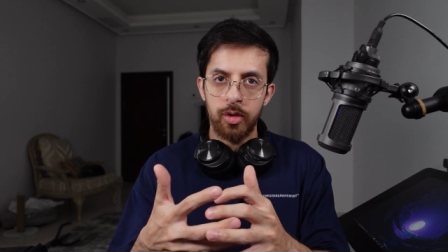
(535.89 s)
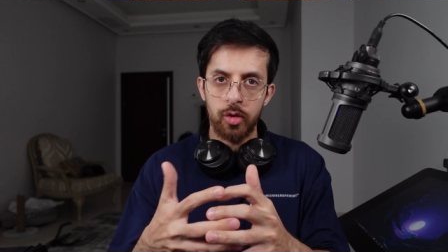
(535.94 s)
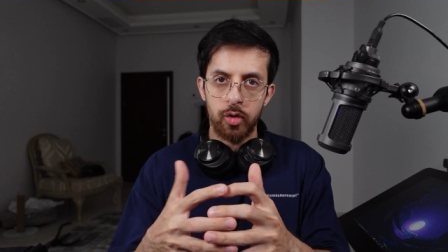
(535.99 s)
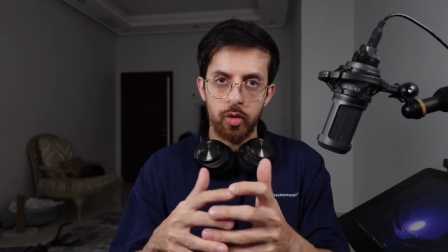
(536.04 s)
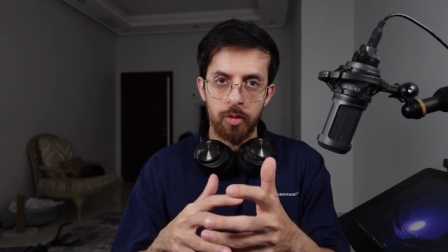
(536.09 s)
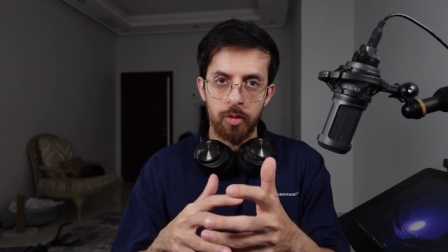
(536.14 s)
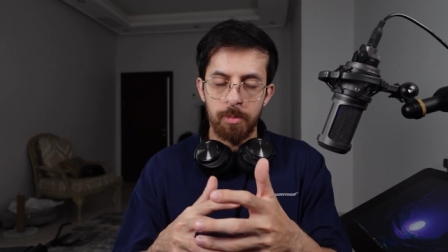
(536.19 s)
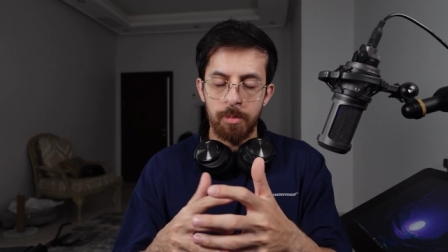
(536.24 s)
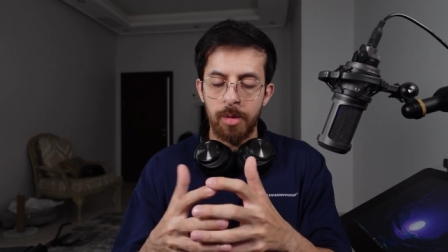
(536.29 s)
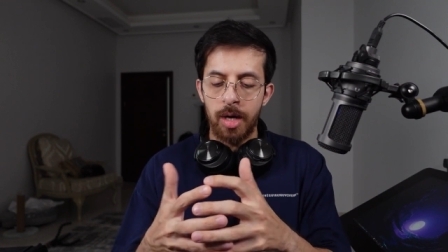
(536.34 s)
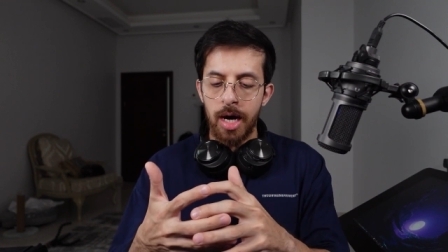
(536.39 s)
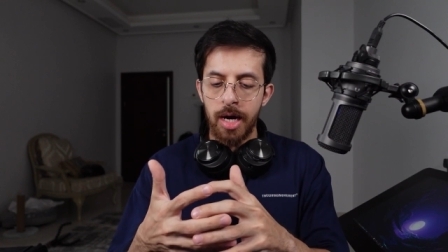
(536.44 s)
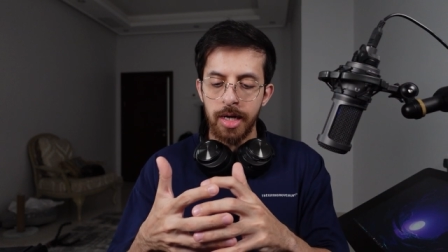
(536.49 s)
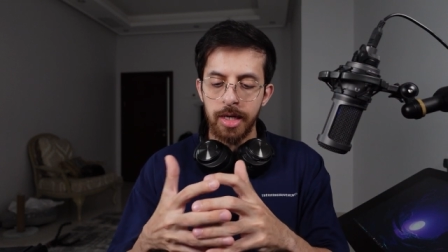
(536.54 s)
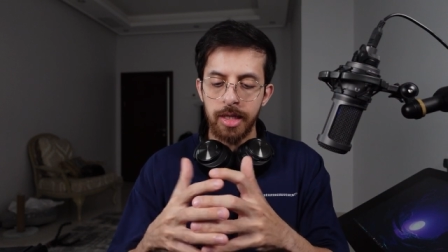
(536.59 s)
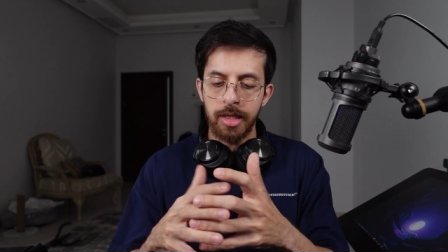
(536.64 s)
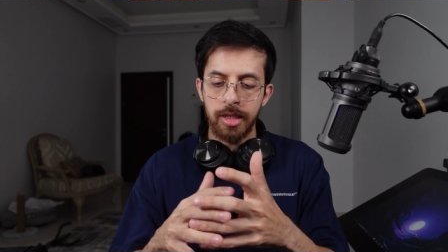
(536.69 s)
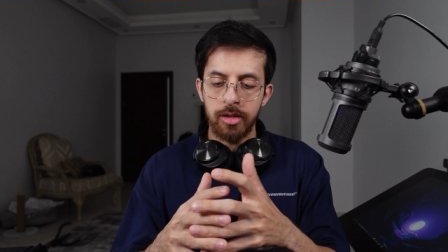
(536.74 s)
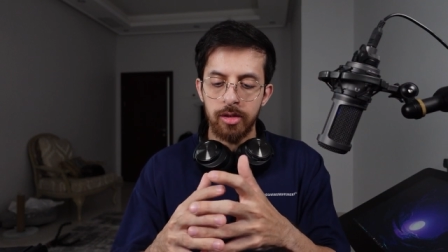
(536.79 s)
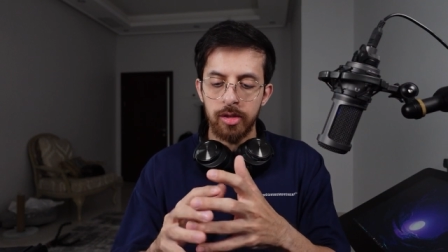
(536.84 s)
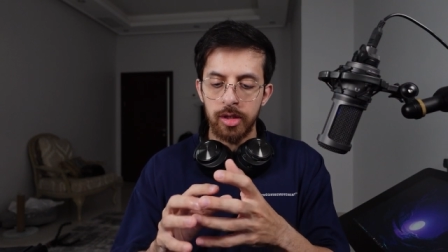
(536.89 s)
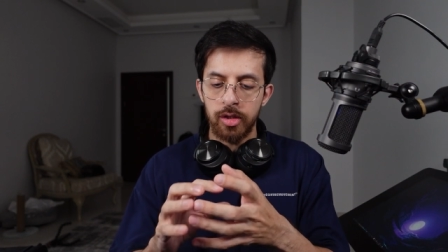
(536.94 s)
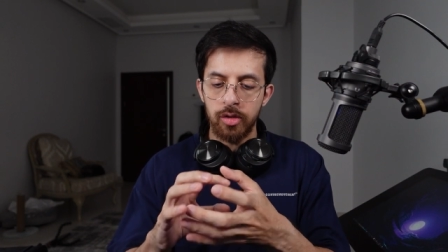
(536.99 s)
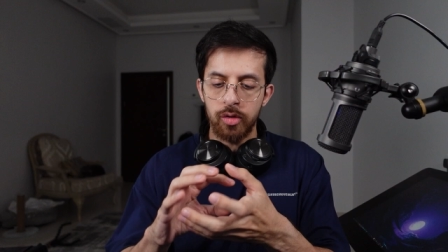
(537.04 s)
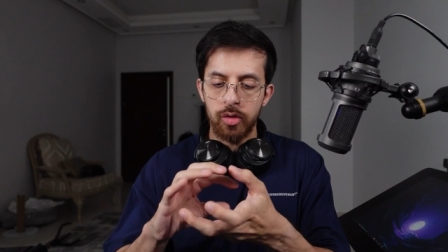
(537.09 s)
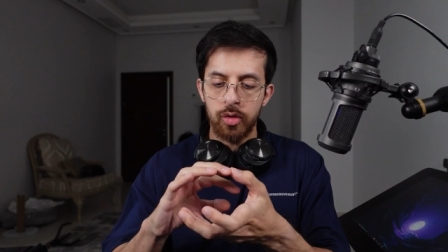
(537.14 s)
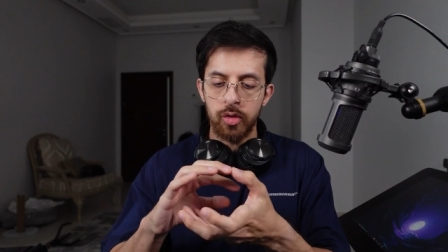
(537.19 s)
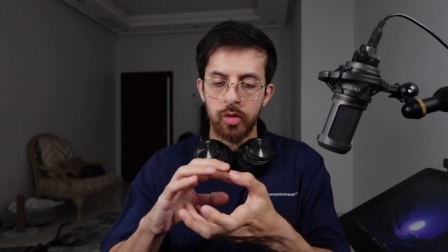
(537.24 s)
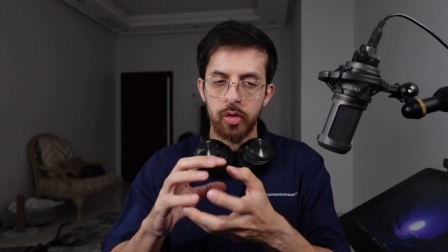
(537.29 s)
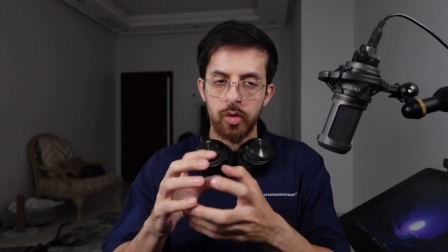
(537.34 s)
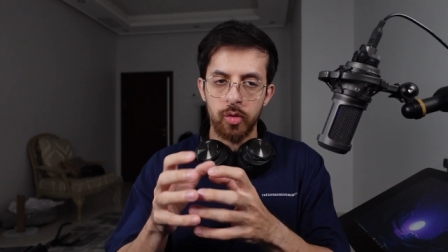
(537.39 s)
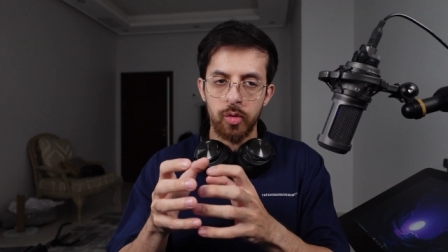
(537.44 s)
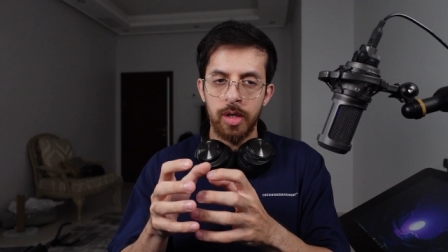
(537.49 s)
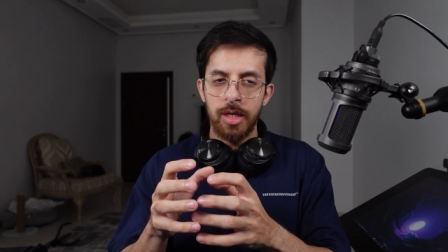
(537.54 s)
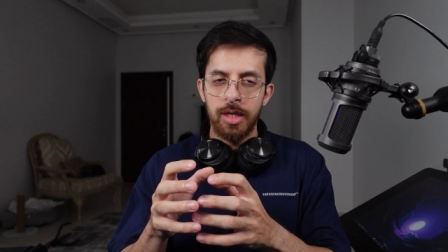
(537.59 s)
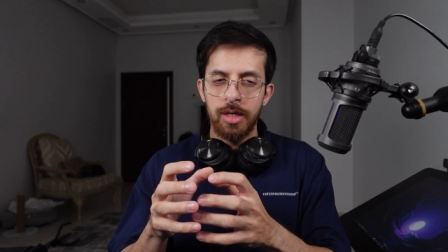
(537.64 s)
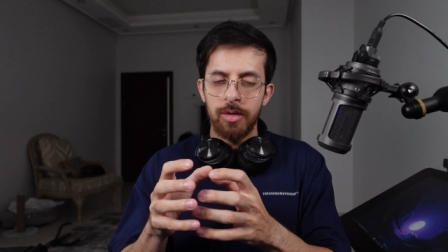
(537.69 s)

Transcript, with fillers: your mind into